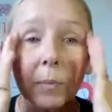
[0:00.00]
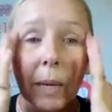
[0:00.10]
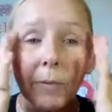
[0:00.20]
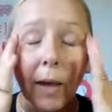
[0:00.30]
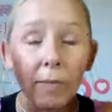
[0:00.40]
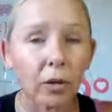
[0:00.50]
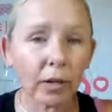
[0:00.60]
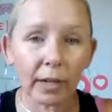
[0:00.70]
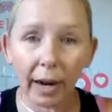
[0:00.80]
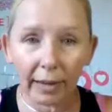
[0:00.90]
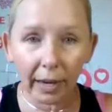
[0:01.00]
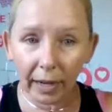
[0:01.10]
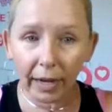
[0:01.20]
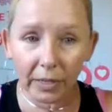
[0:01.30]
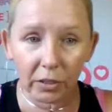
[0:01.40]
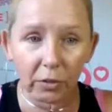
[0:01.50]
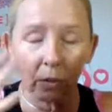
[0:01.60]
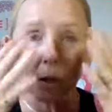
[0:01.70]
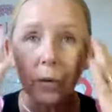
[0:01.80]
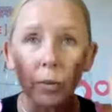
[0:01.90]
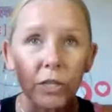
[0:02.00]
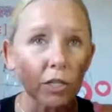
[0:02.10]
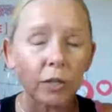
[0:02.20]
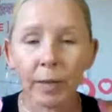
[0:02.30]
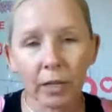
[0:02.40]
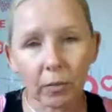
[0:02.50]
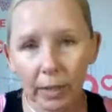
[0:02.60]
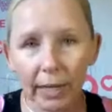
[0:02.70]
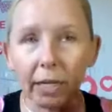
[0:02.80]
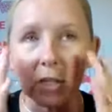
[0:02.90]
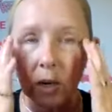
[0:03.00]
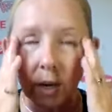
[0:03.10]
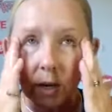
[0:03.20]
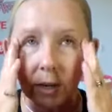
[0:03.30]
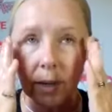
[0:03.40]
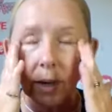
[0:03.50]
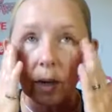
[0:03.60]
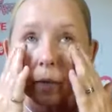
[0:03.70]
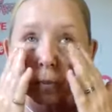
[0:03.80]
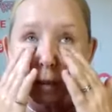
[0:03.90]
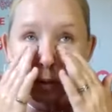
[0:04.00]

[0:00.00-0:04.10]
Maybe you have a hooded eye like I do, which no matter what age I am,